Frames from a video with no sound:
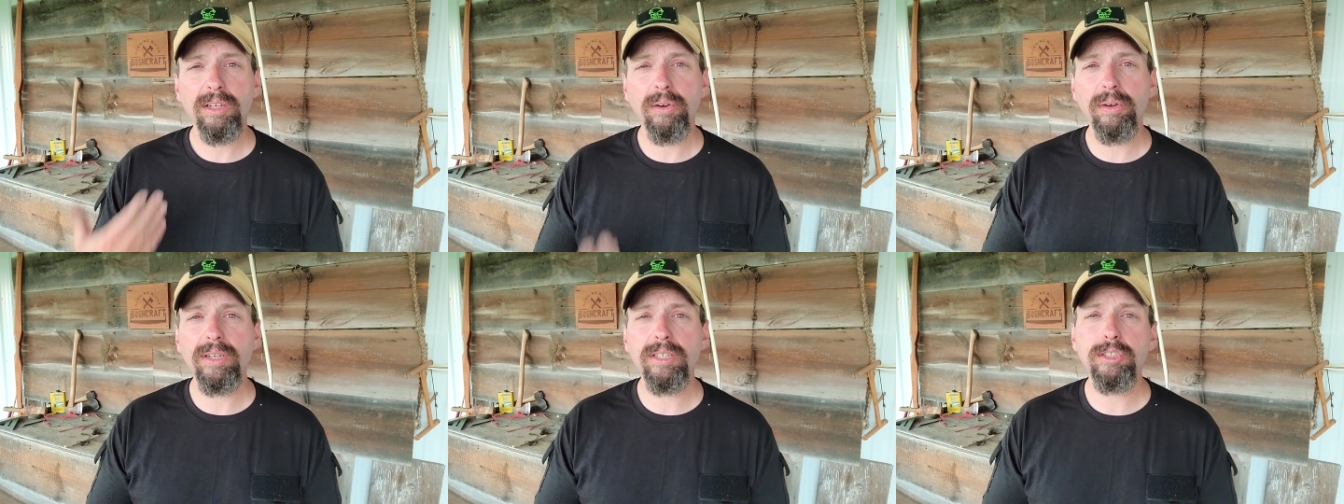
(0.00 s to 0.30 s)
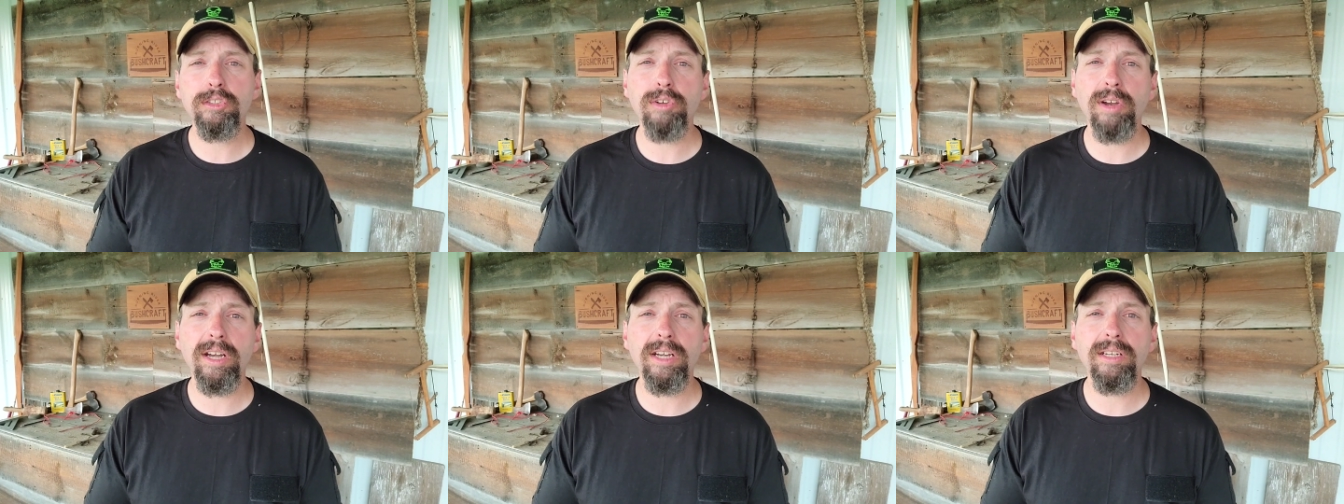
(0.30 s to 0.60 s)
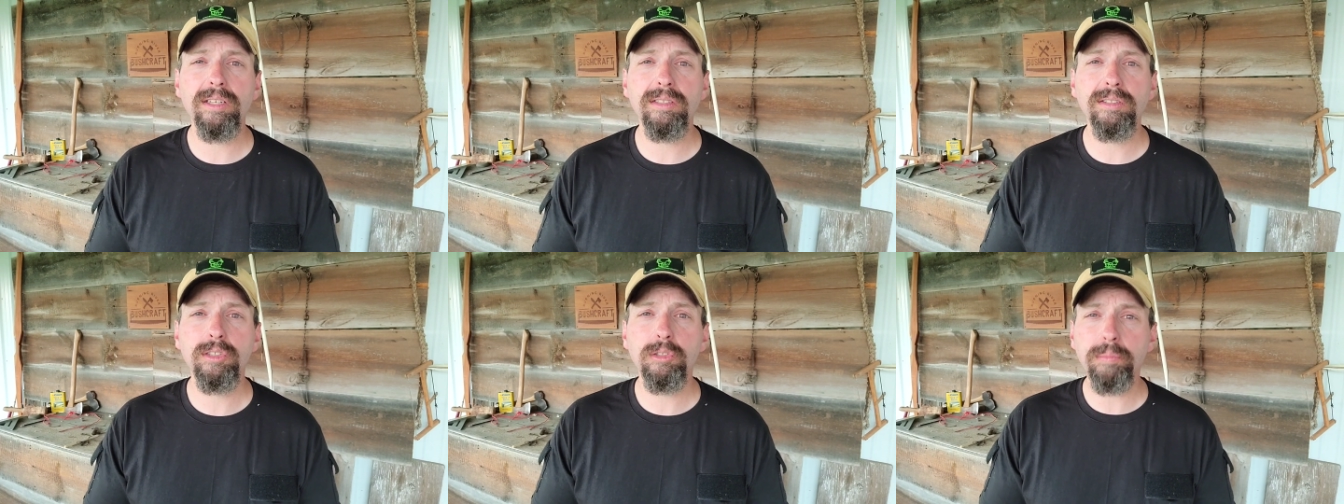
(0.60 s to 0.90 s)
go ahead and try
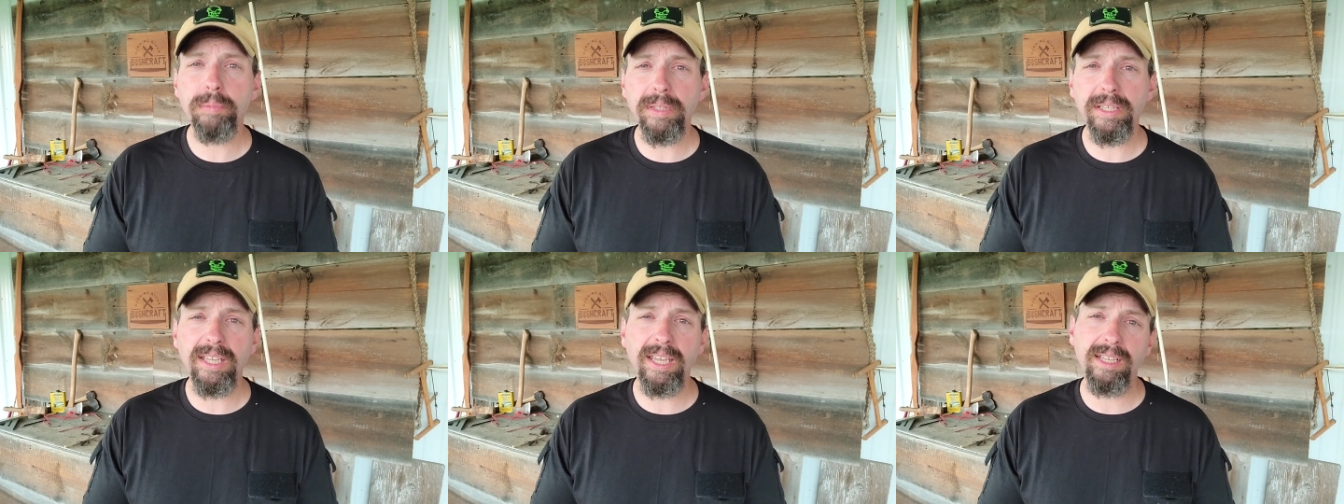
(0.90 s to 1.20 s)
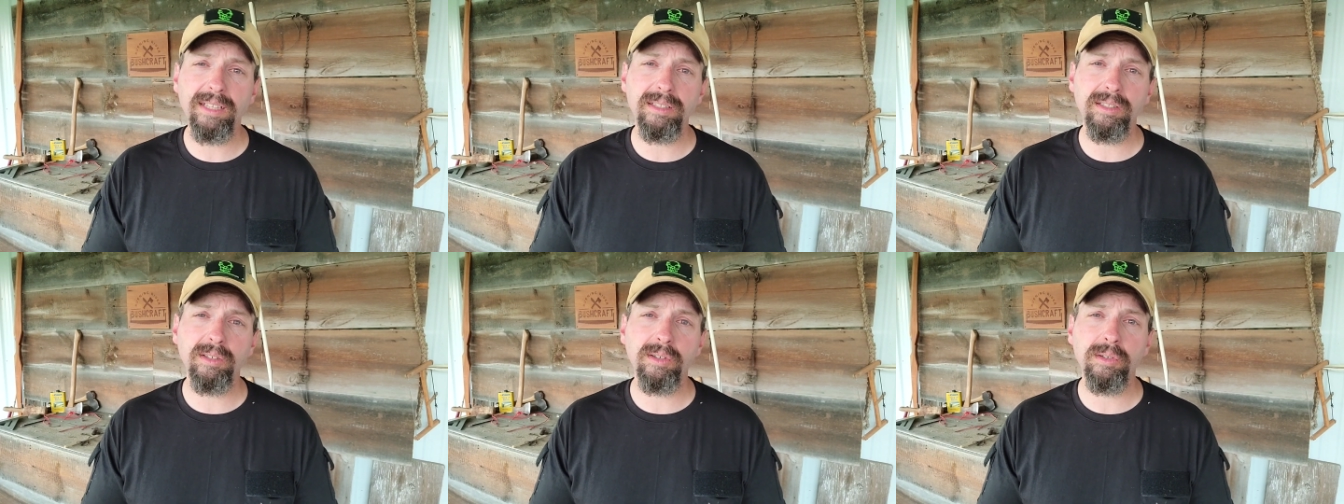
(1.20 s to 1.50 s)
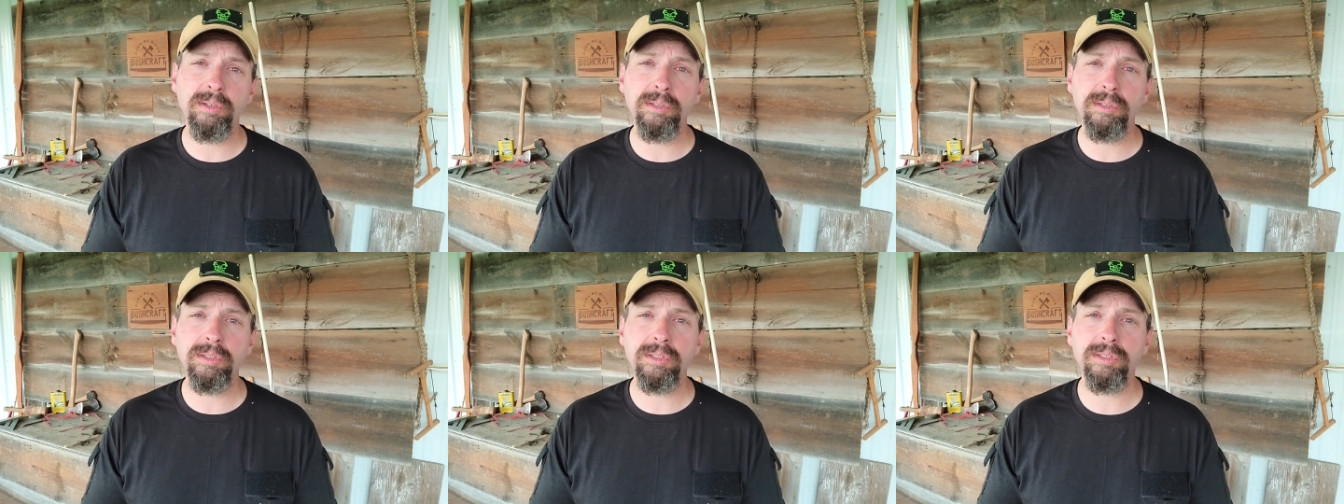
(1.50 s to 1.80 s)
to duplicate
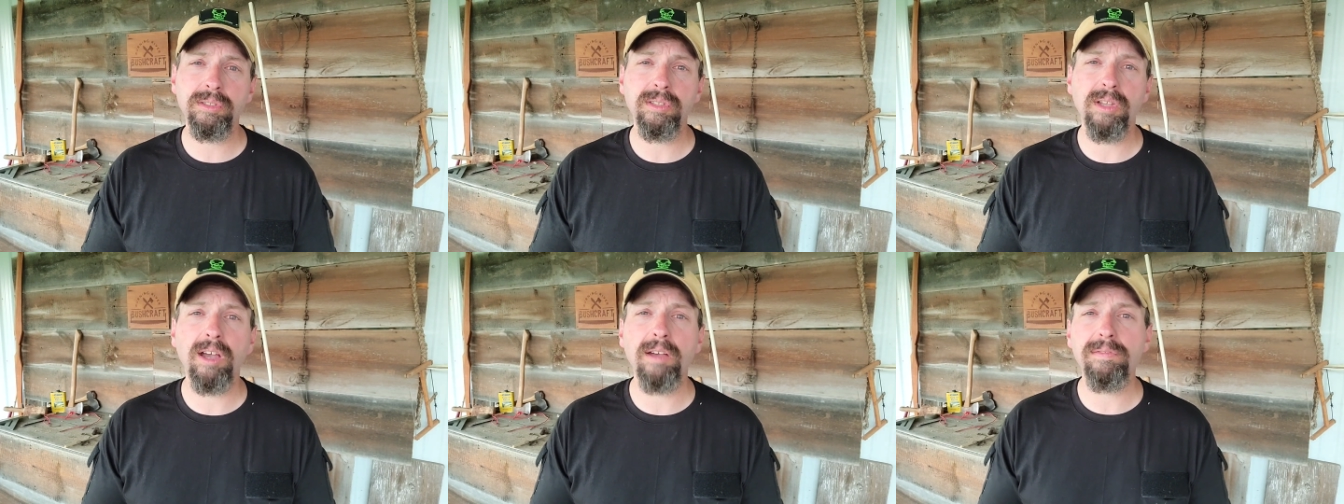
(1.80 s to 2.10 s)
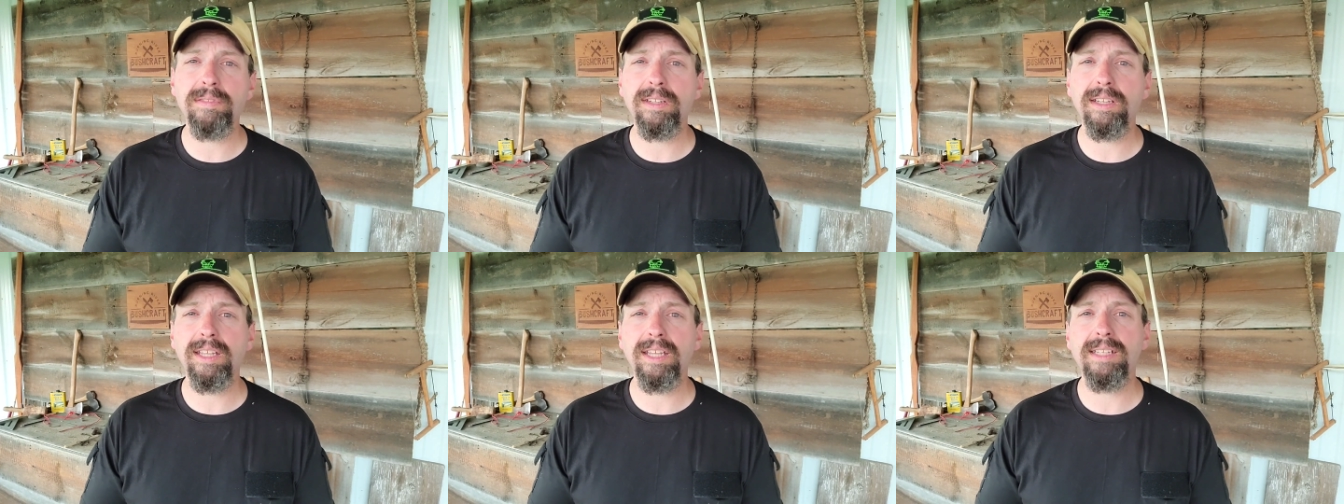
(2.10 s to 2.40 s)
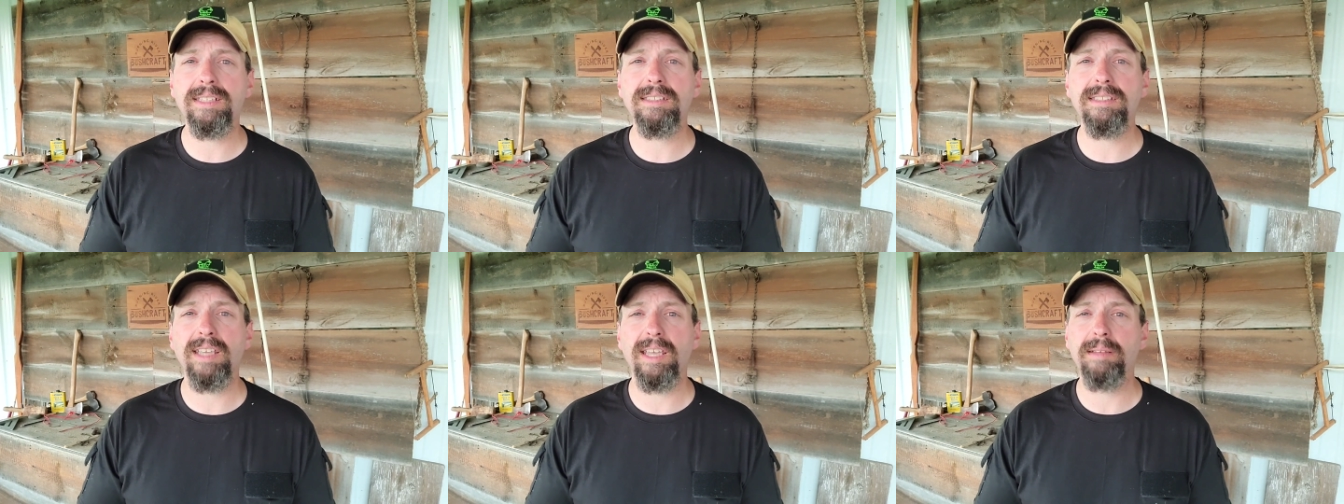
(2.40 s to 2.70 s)
those off the
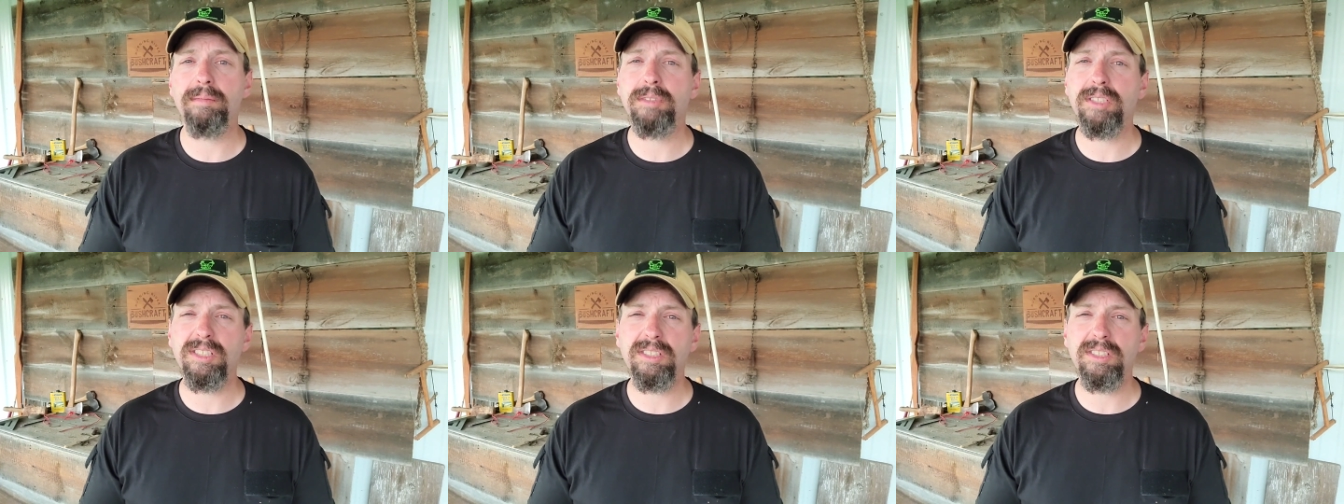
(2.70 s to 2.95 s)
landscape.